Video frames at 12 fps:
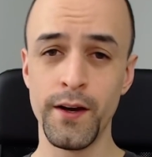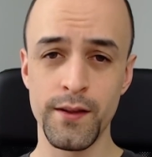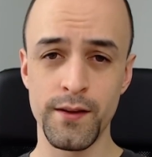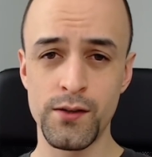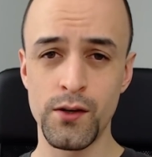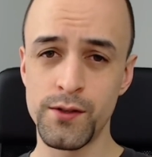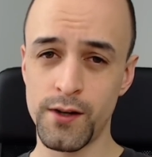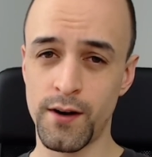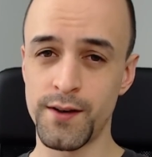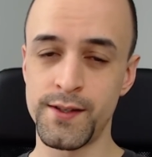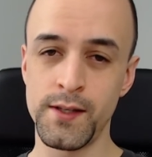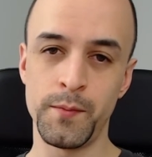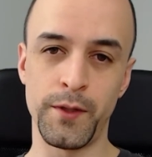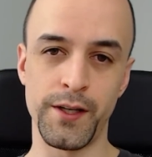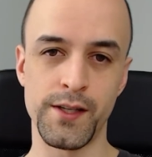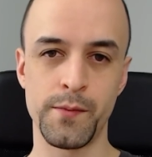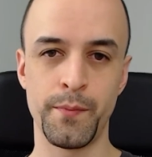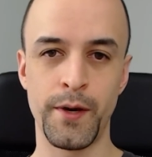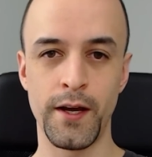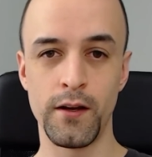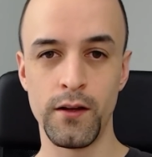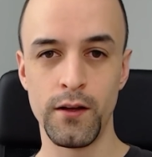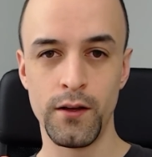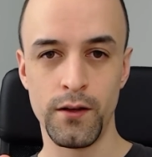the zones are seamless, but
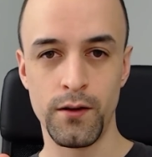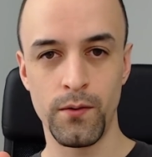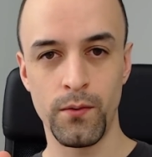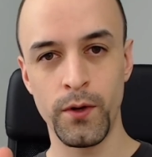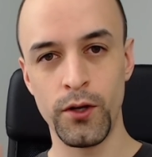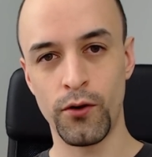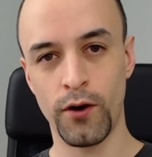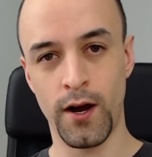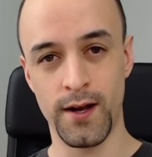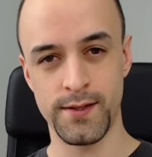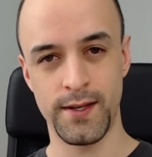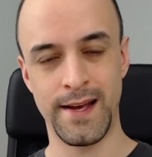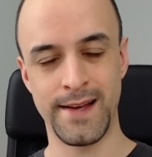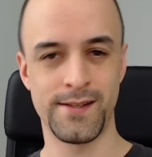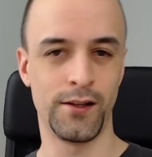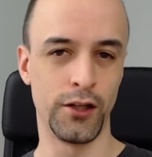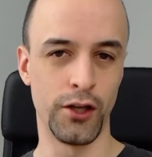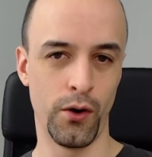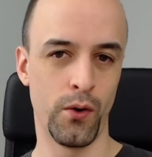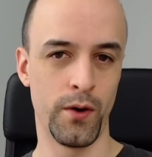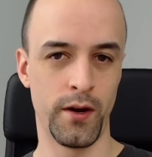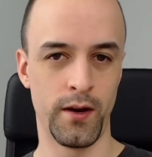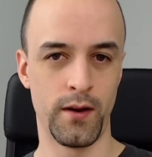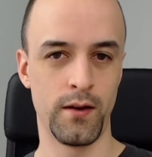when you cross, it has to load
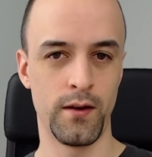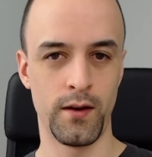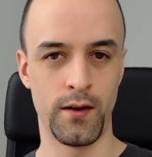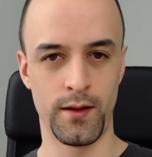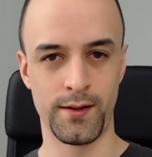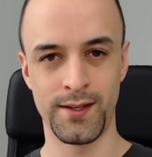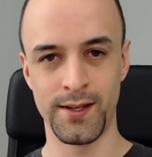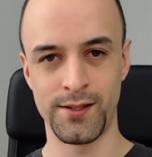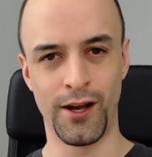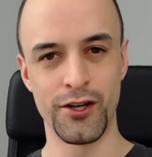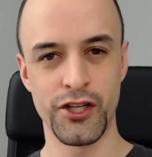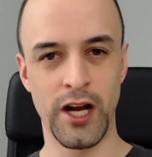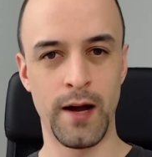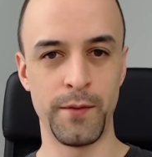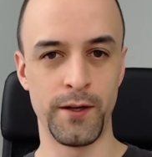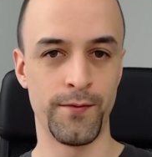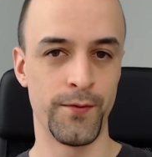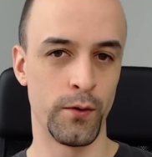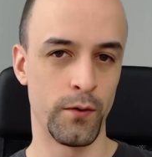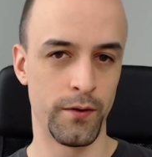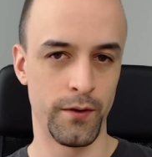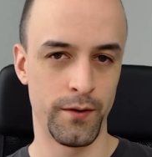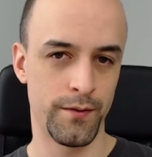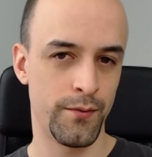and it gets all choppy
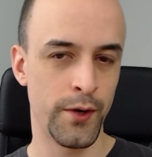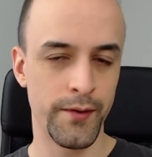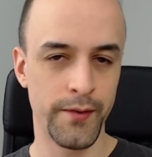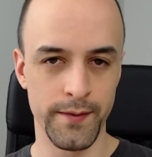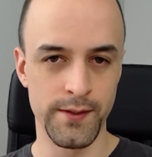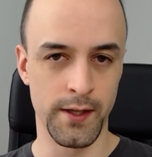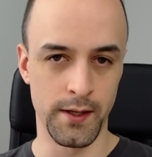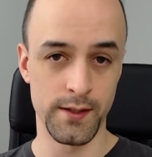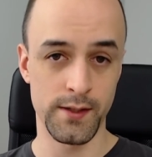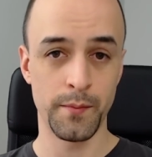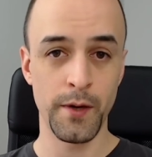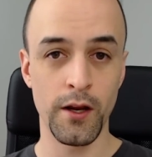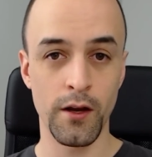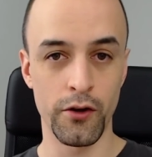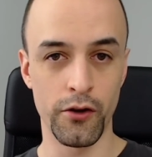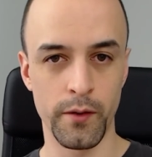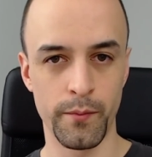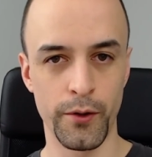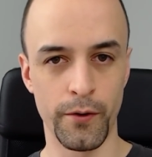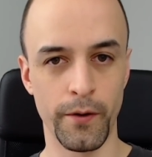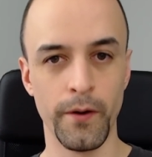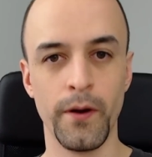for 3 to 5 seconds, depending on your computer.